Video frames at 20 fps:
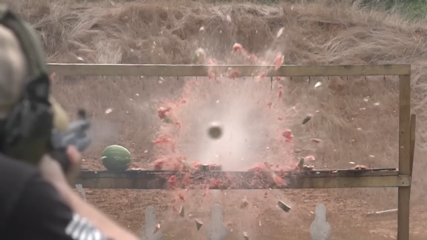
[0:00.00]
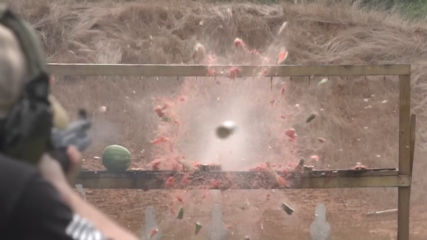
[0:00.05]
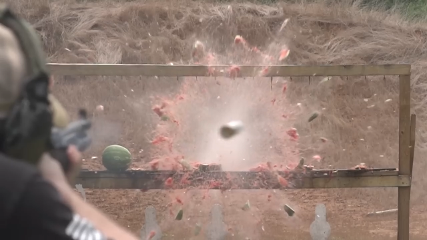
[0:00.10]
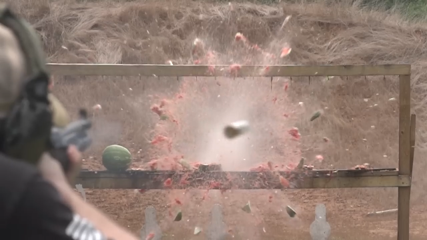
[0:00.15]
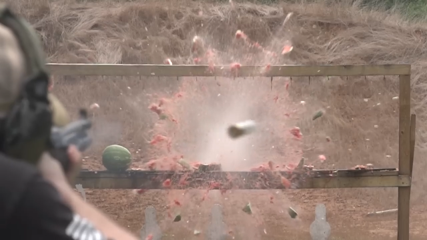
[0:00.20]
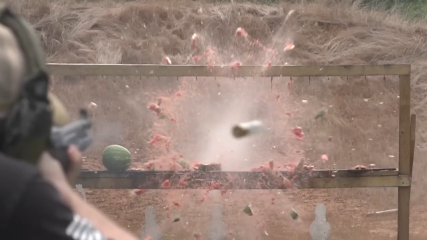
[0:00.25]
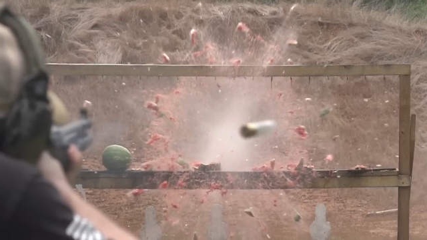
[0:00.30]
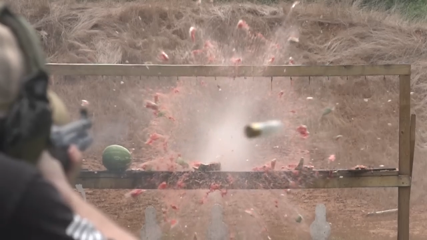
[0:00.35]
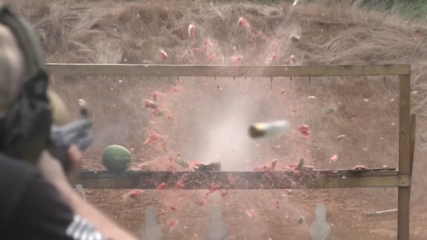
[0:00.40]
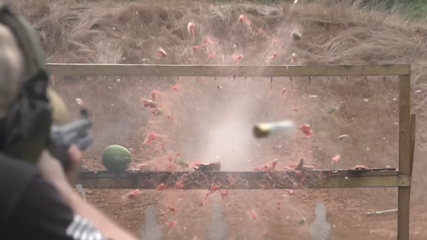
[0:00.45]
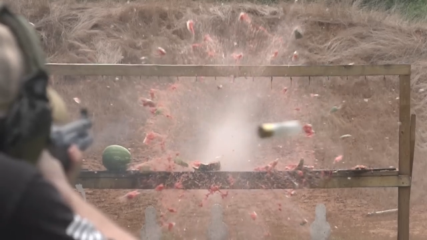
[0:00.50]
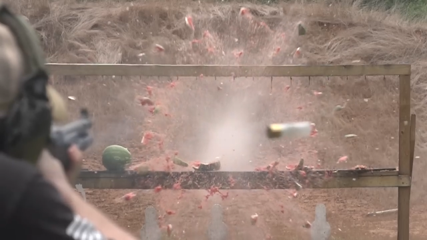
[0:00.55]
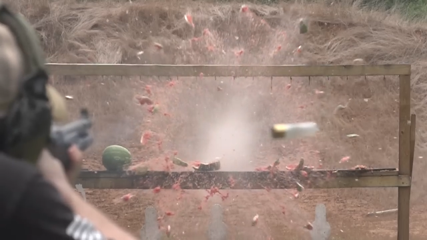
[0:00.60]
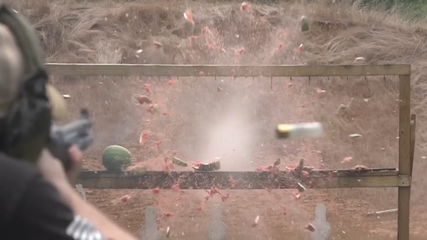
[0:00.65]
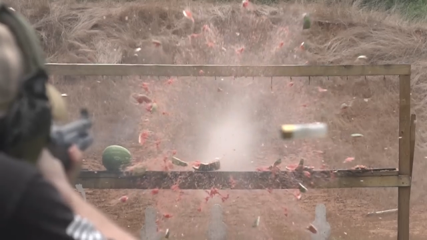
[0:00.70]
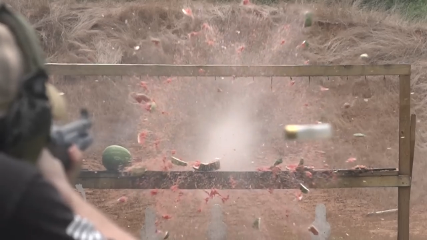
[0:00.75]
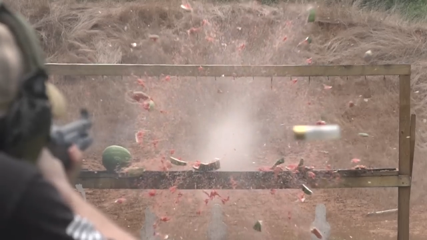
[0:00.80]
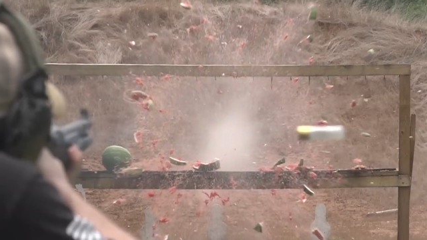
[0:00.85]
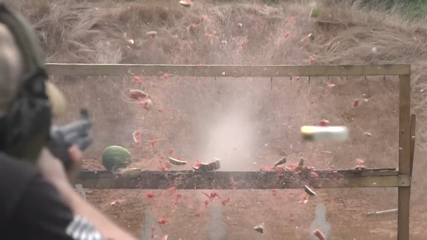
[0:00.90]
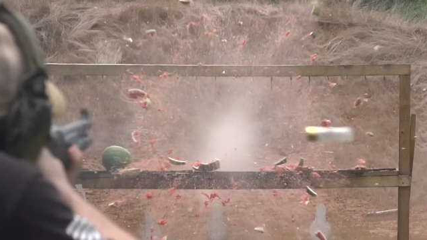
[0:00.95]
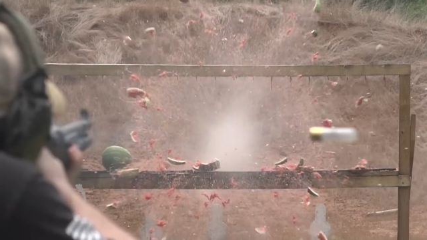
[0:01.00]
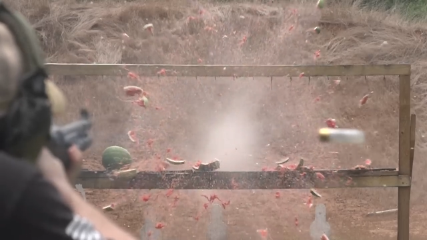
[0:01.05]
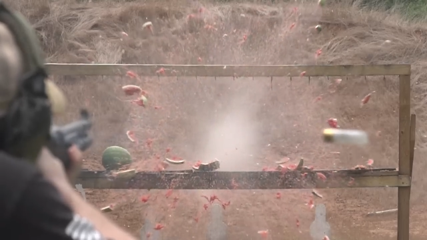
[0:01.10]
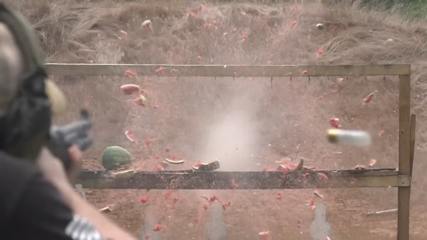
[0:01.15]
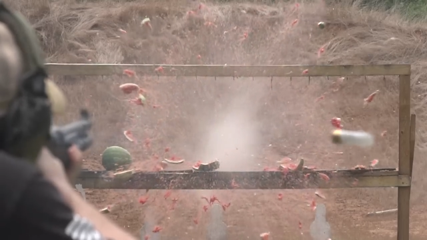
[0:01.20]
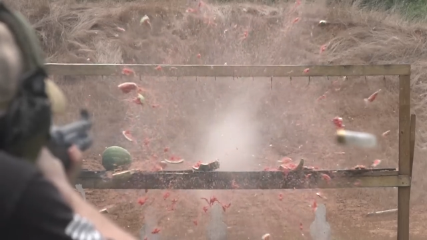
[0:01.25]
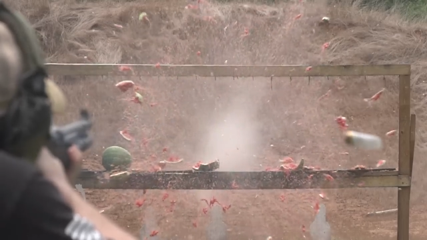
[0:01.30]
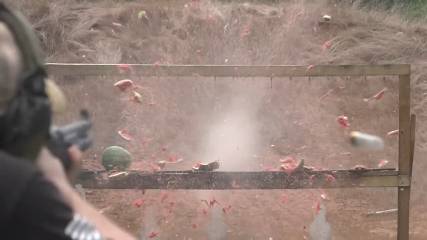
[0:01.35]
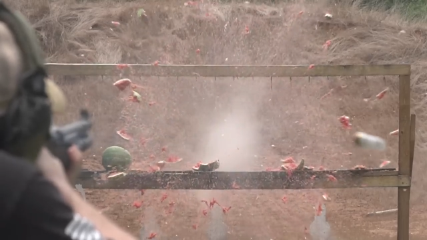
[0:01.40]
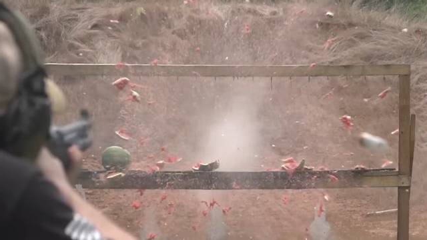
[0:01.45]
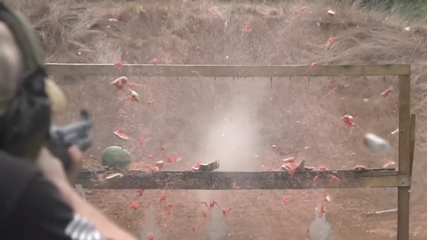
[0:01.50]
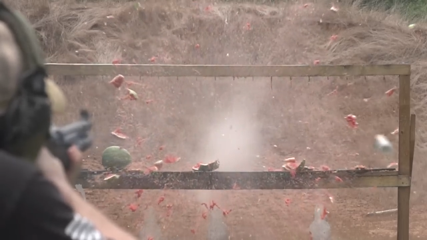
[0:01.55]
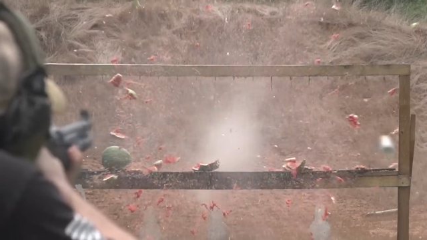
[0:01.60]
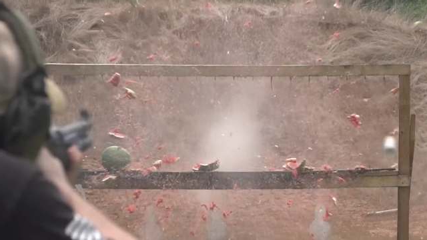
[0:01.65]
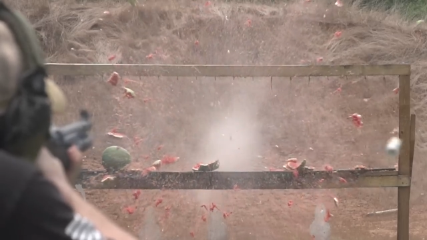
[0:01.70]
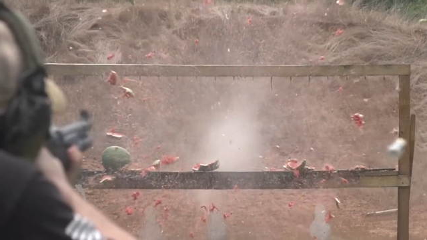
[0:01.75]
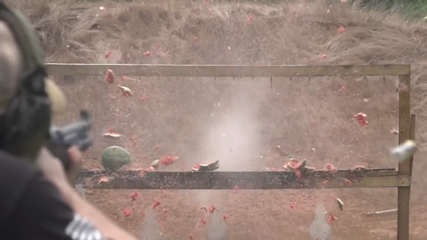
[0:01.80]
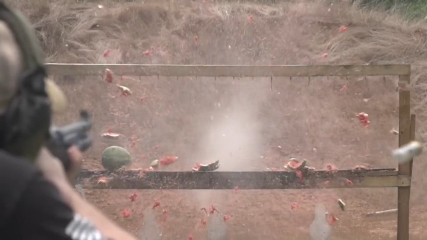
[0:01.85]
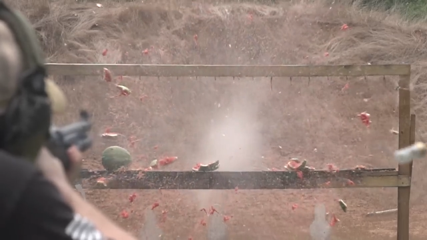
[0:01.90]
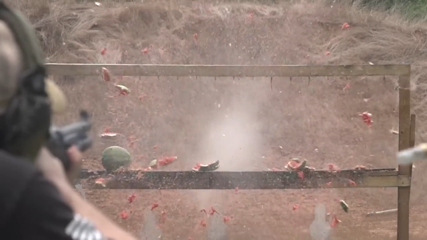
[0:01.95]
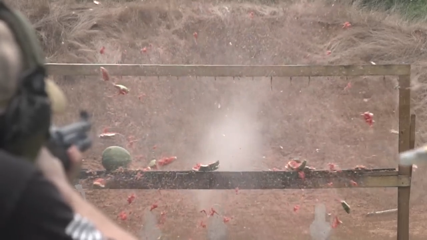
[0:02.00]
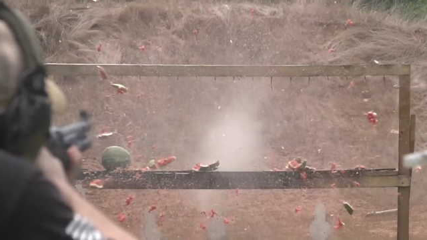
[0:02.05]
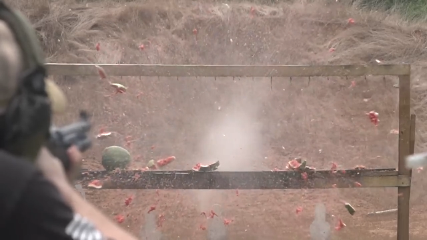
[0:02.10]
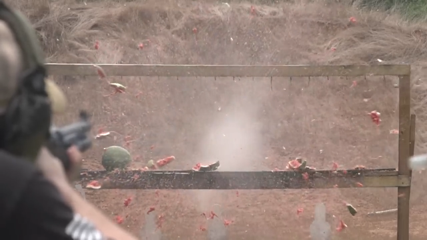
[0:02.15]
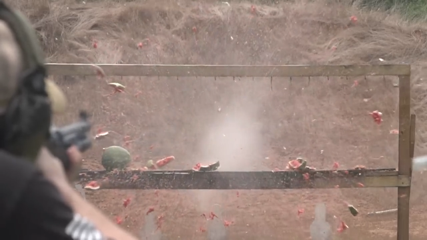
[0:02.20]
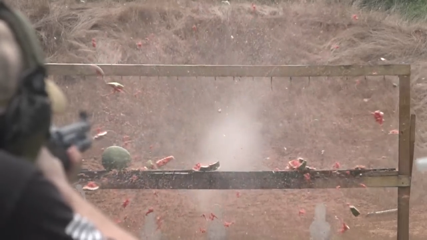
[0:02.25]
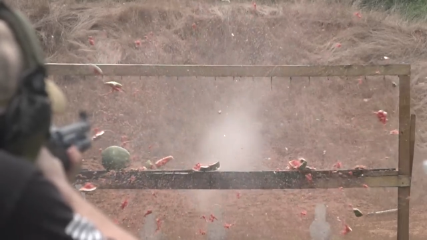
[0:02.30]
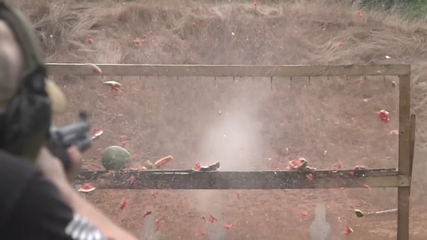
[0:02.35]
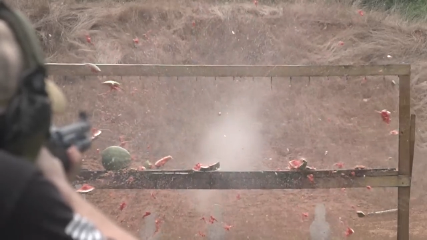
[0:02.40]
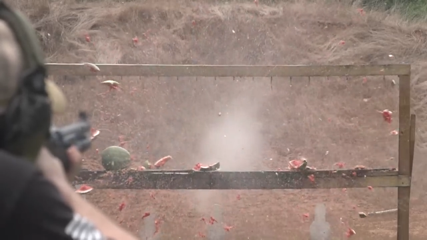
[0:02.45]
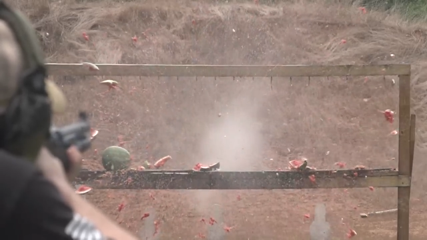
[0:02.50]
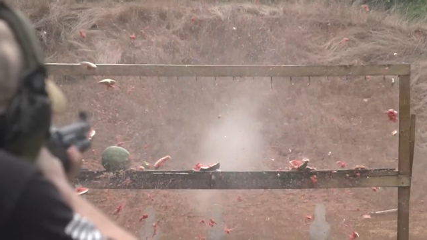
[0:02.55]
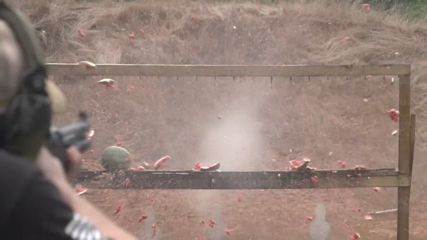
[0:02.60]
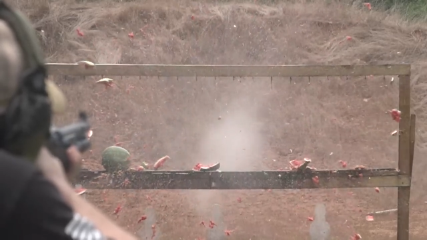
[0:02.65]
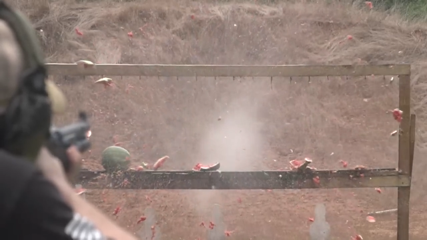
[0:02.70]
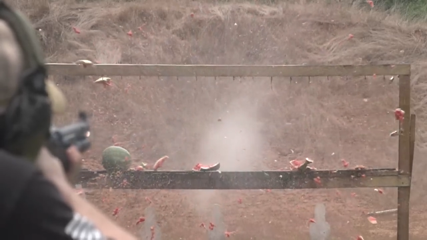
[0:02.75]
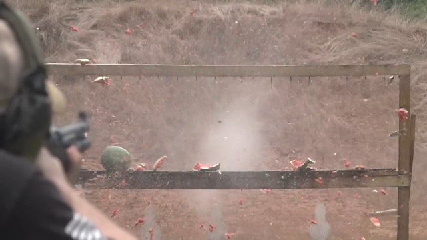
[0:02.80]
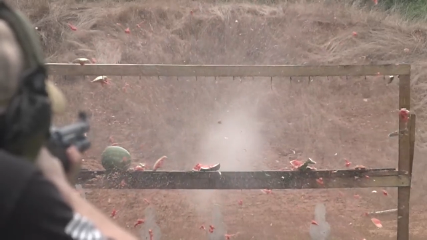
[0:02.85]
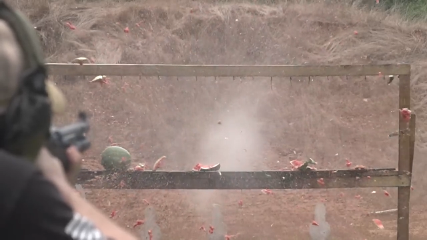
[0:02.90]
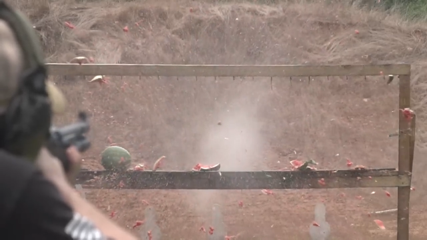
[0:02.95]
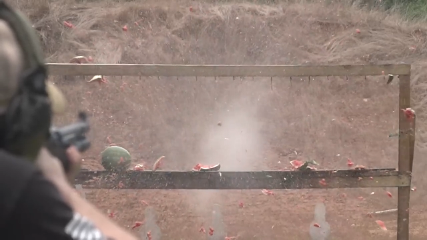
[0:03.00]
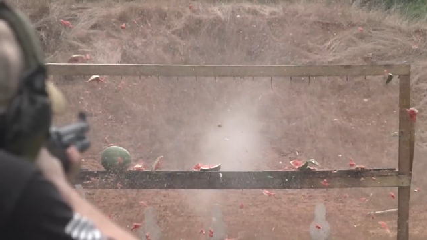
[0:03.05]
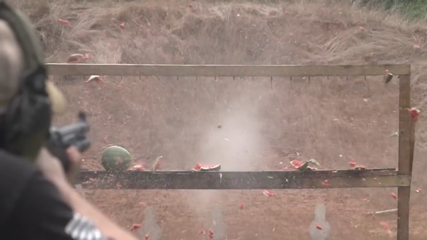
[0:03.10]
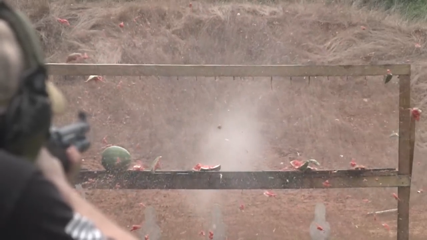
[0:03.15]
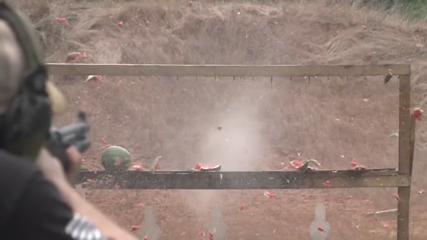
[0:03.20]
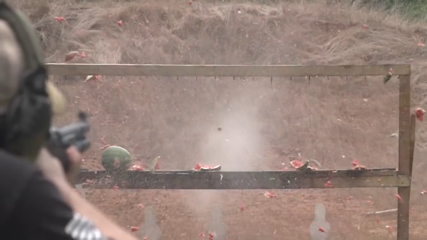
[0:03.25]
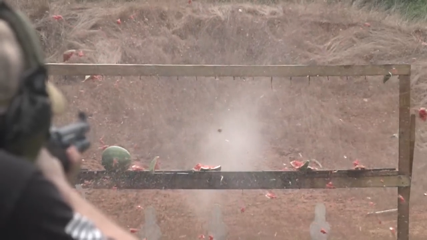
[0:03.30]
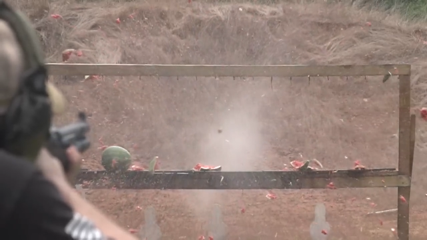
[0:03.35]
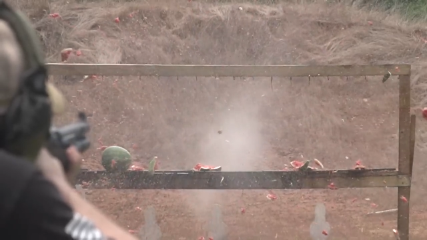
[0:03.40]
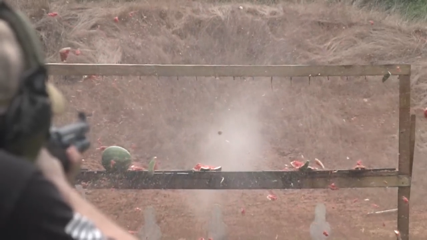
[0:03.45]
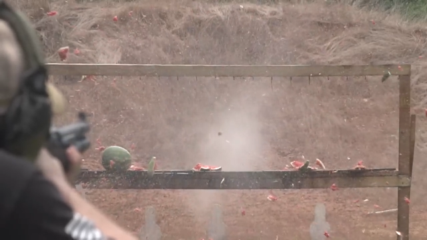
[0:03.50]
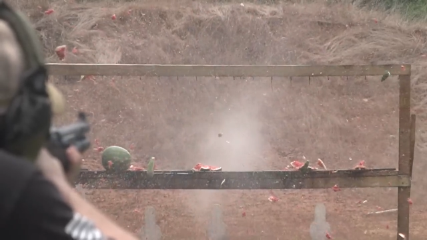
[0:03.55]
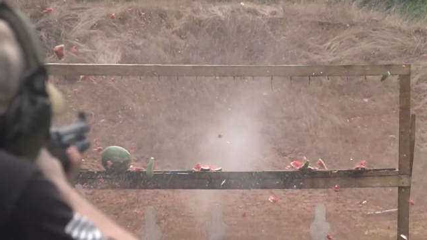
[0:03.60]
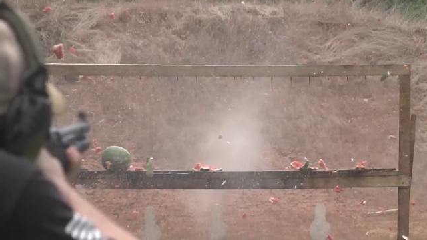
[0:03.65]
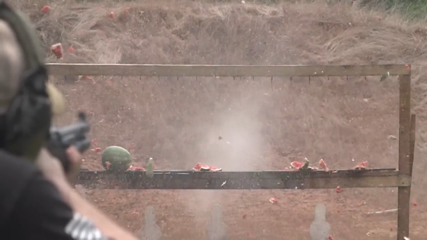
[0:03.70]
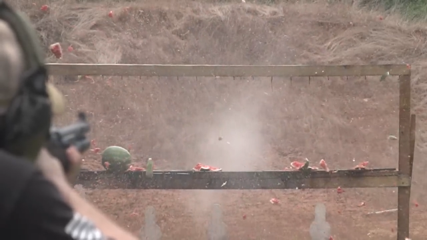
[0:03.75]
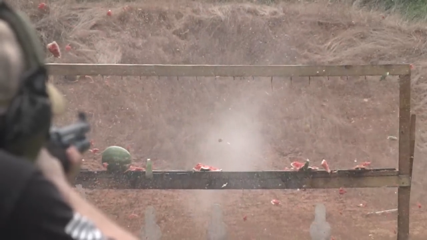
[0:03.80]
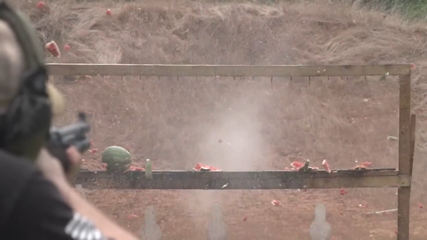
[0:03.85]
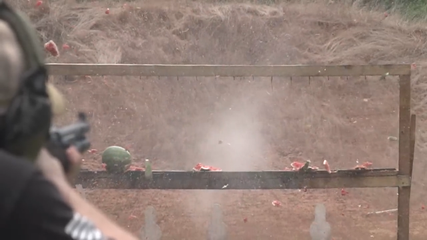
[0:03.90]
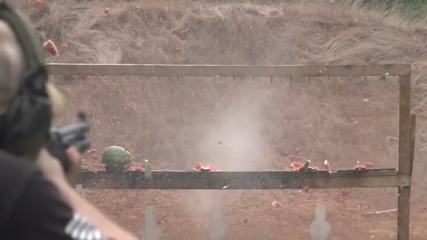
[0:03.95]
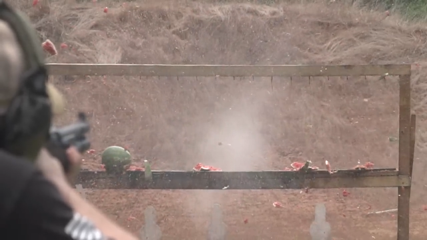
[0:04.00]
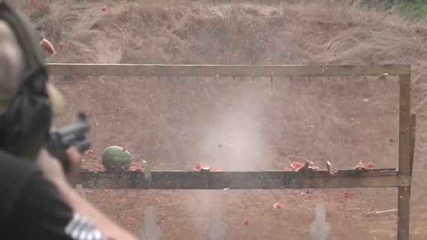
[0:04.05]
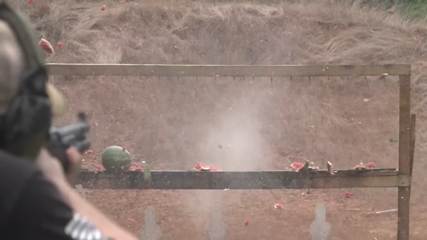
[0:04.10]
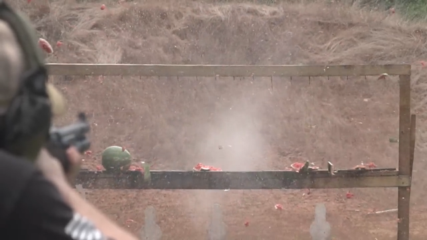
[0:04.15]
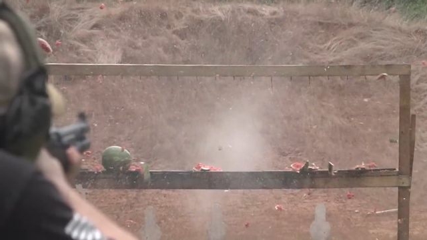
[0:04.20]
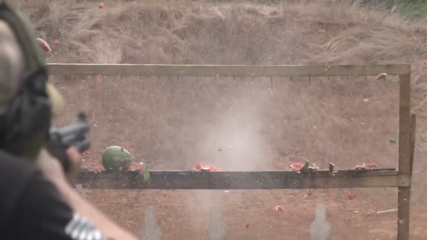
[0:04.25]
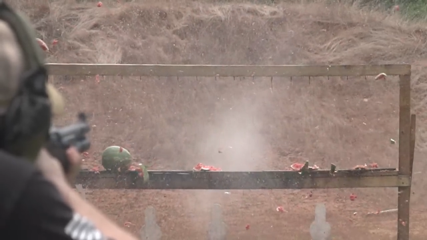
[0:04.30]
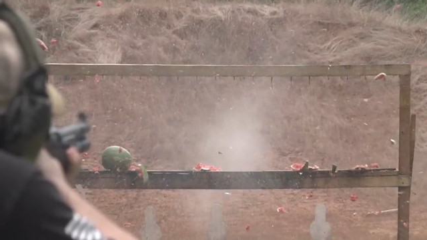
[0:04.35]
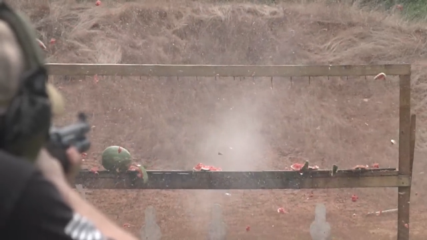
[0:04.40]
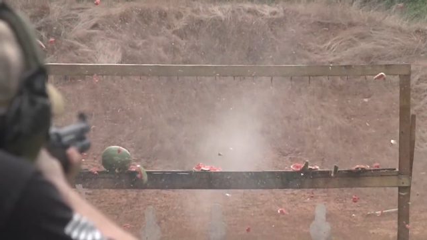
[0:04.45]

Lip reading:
[unreadable: no face in view]